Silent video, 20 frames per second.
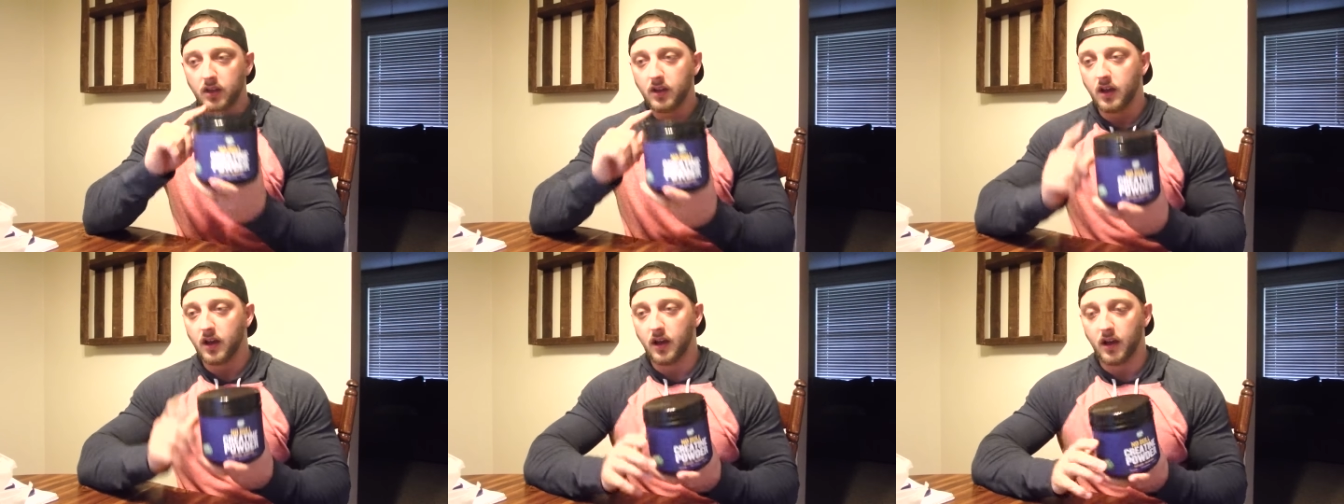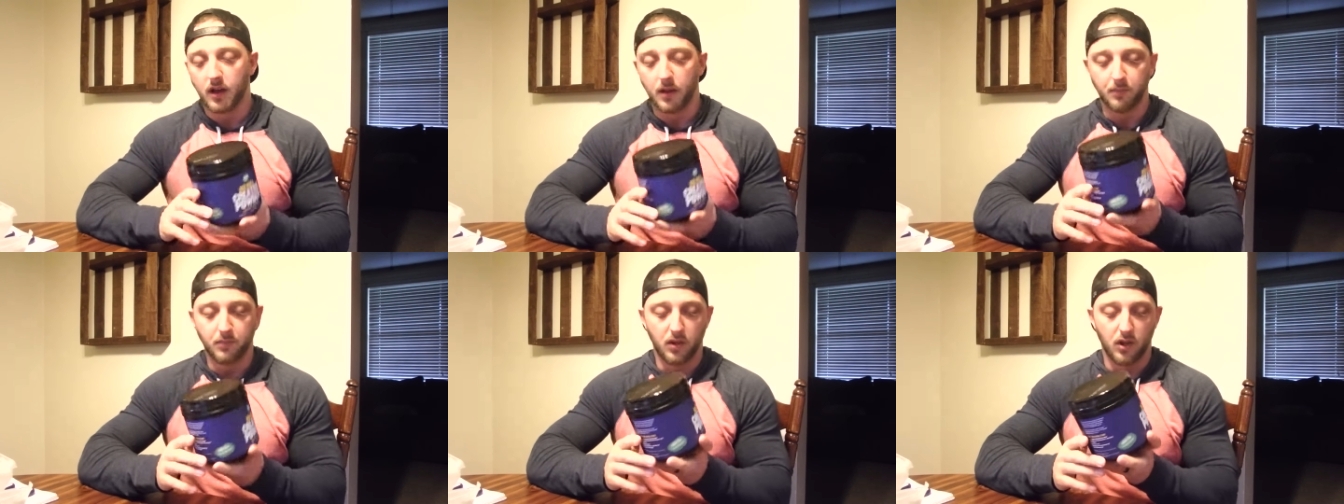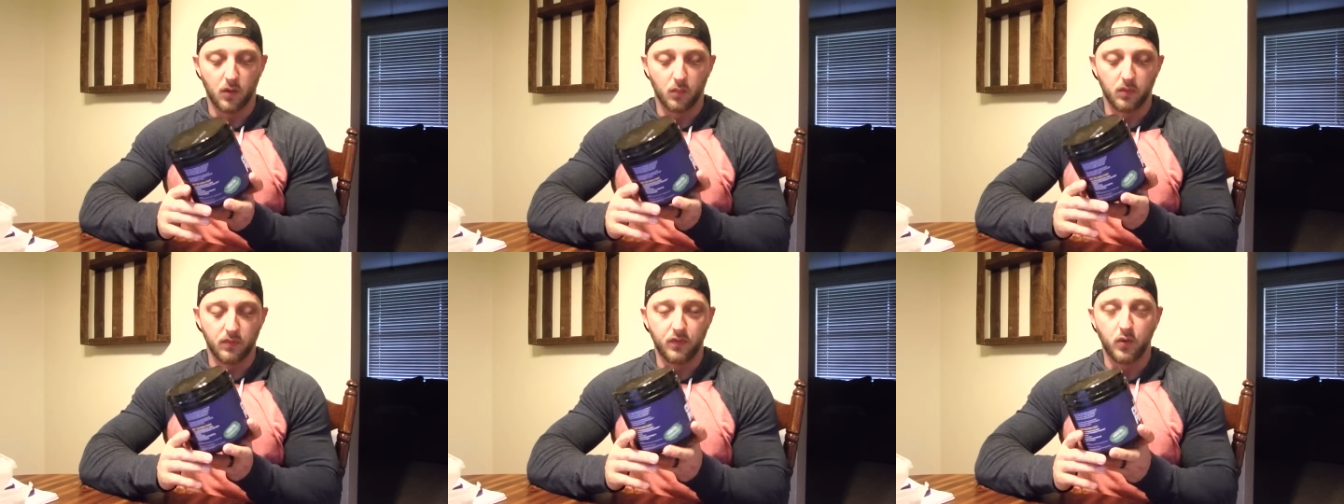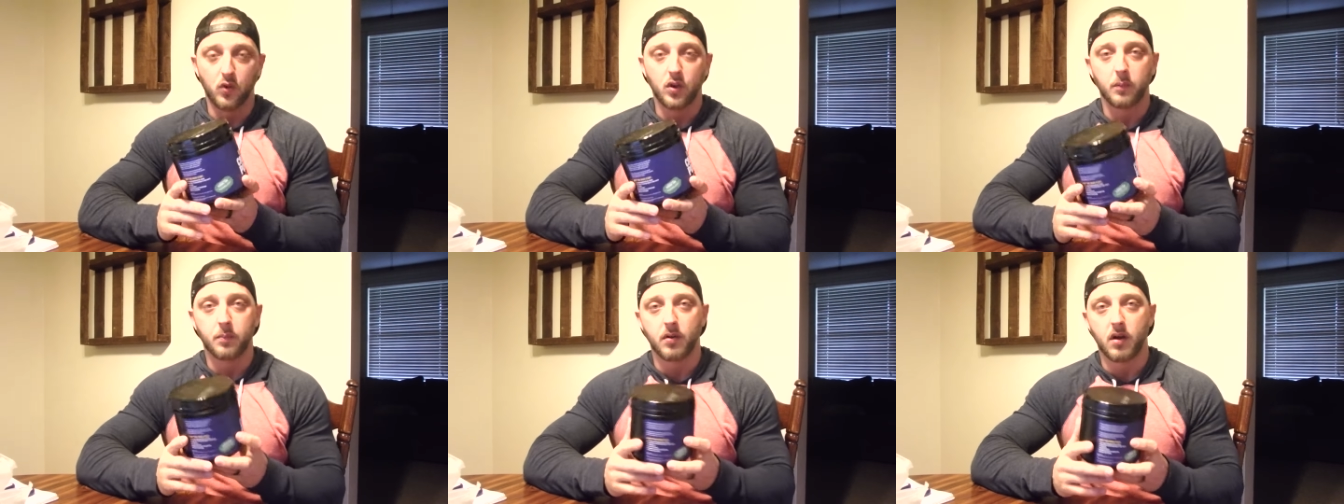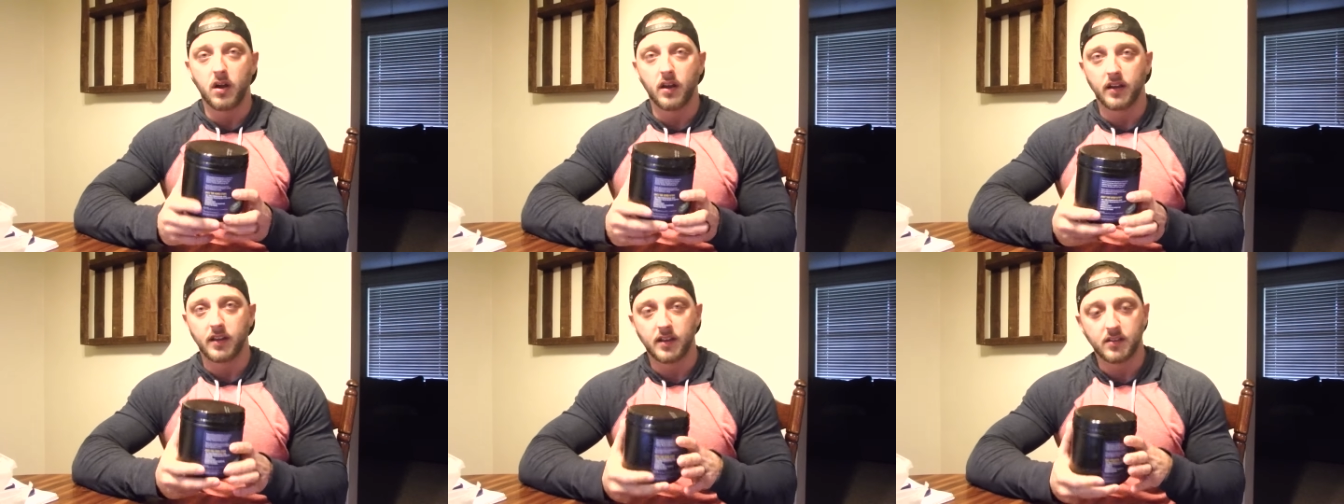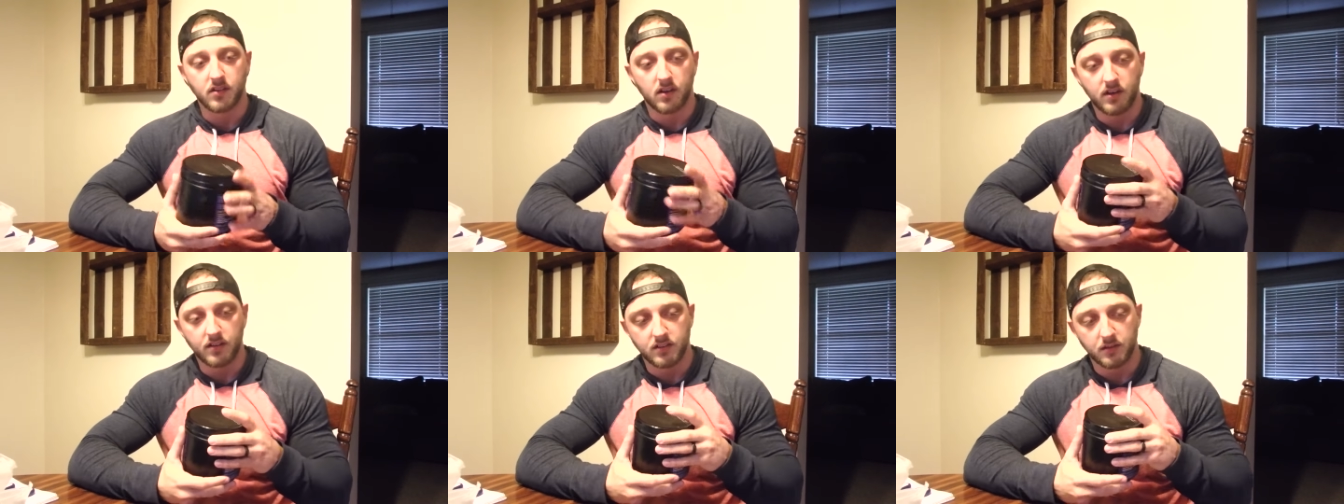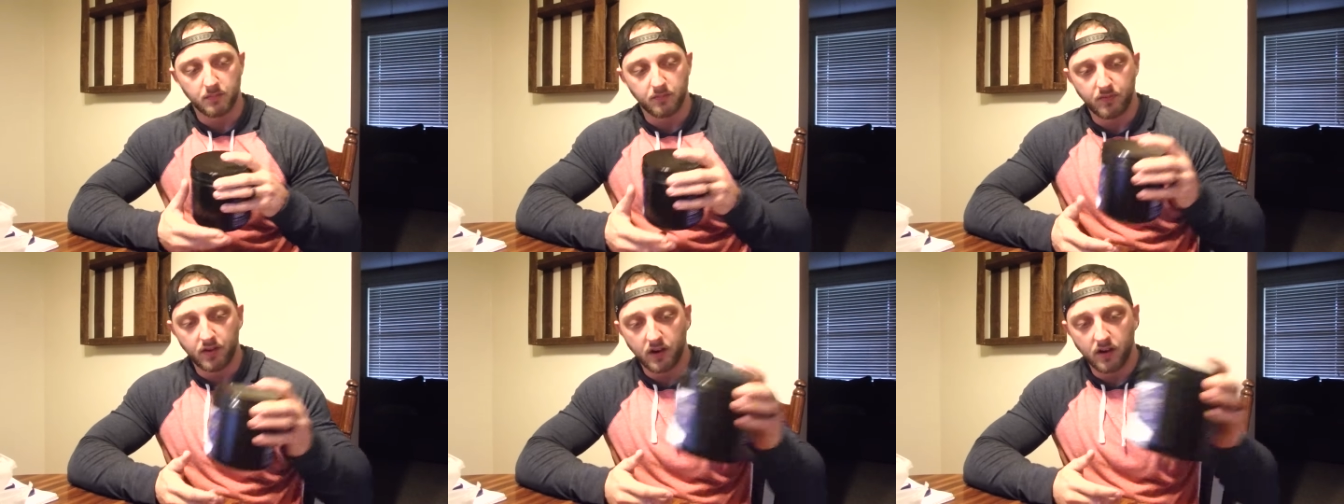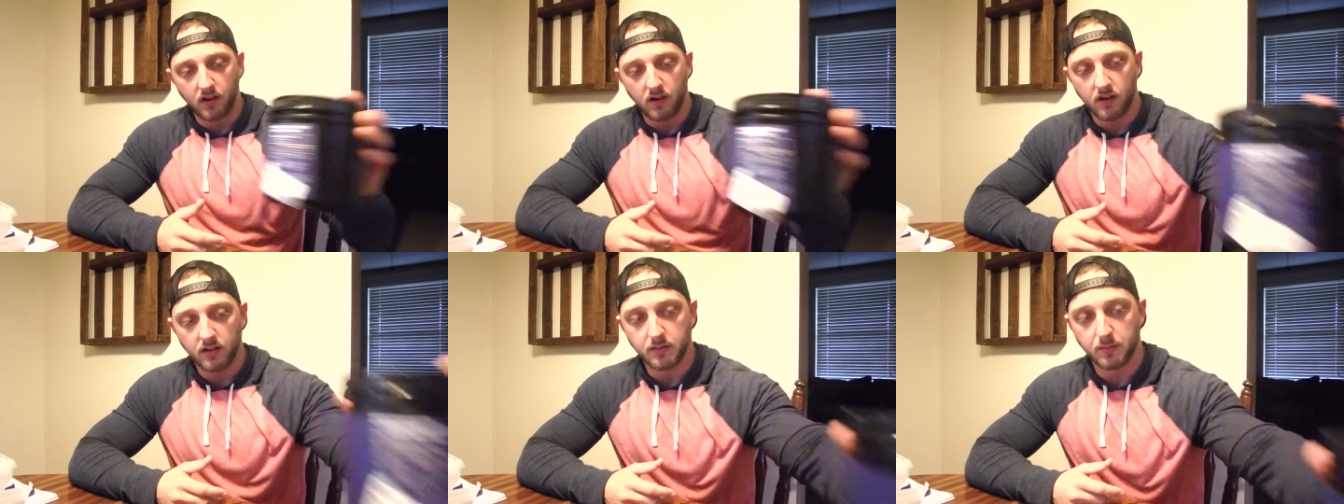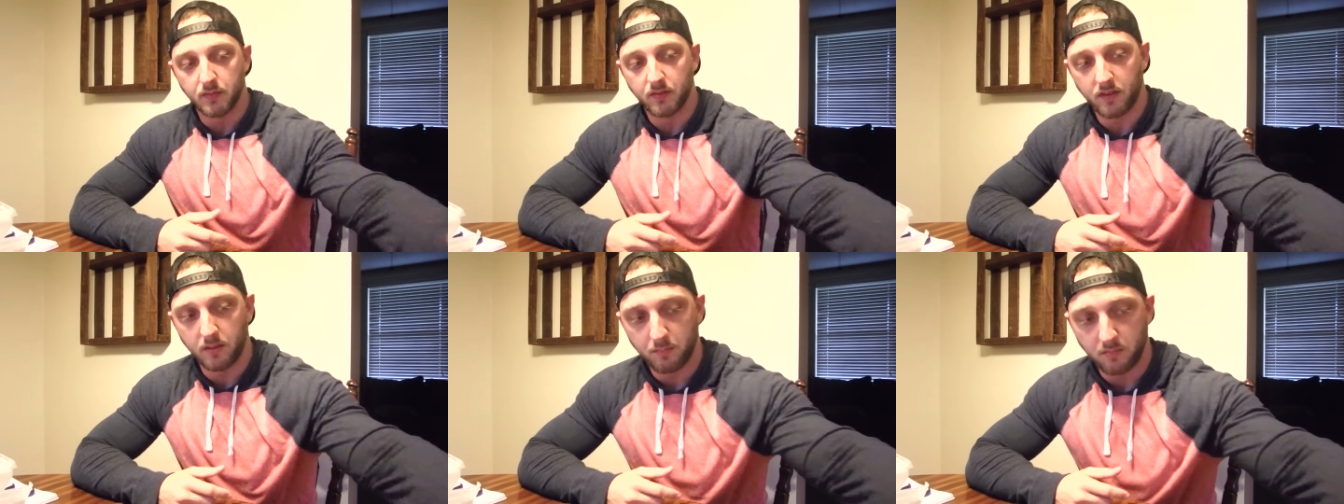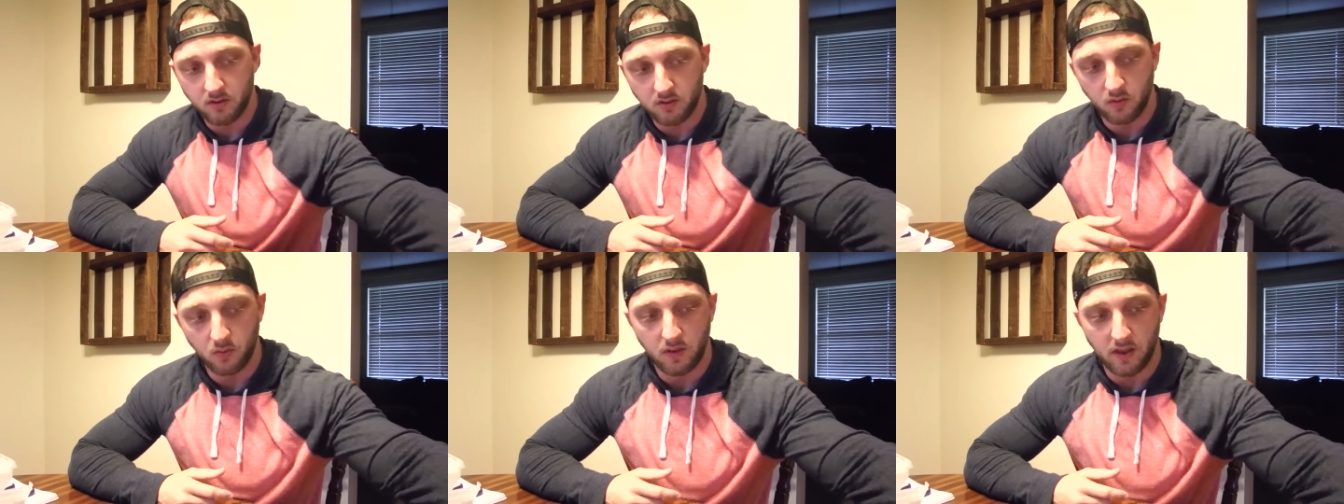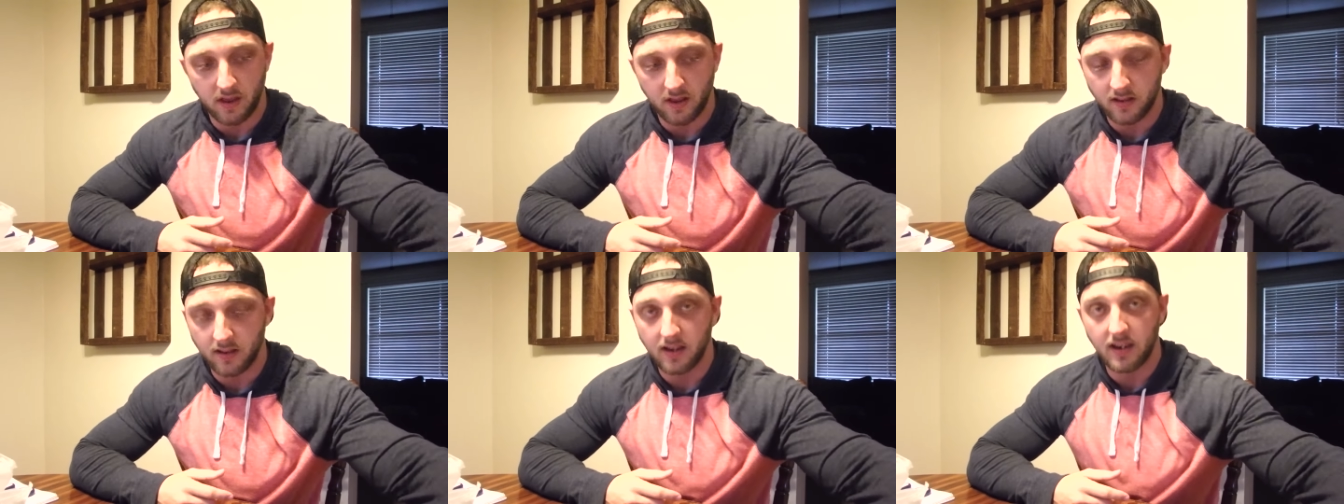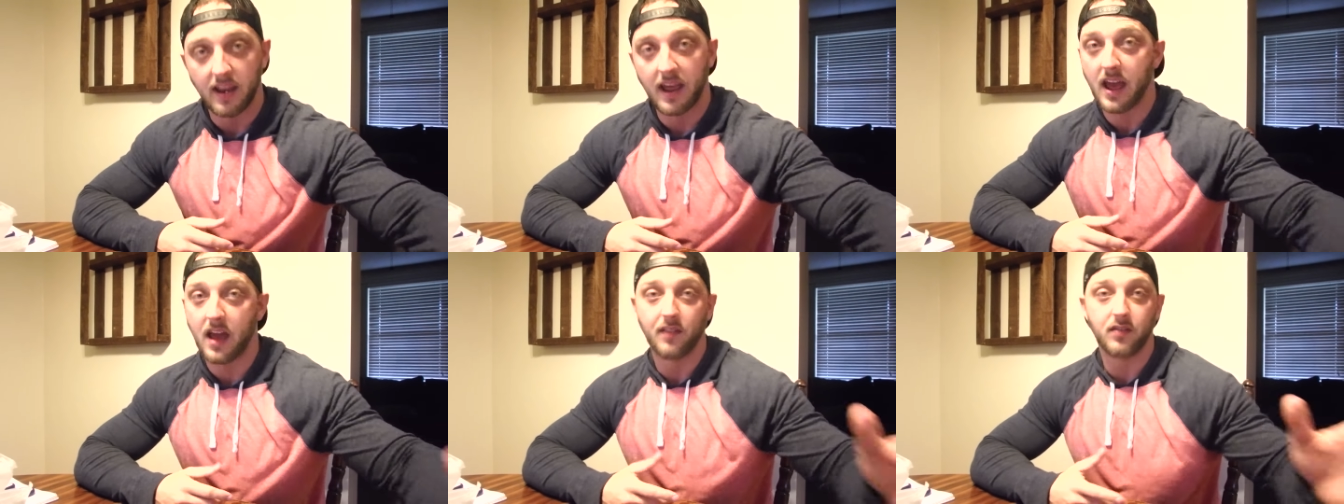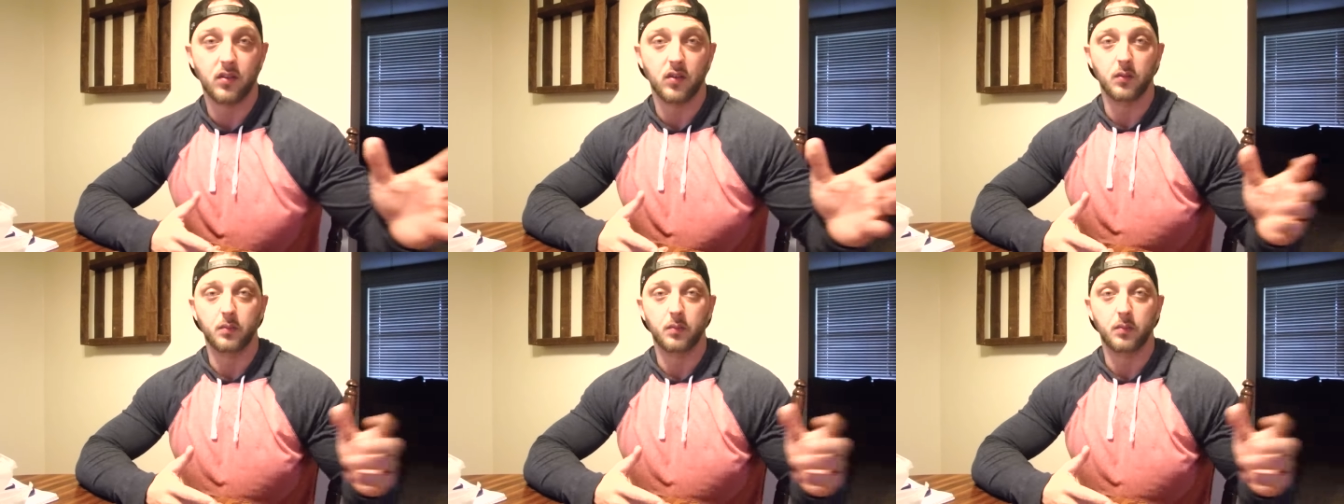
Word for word: know, review their product. That's awesome, very awesome of them to do that. They didn't have to,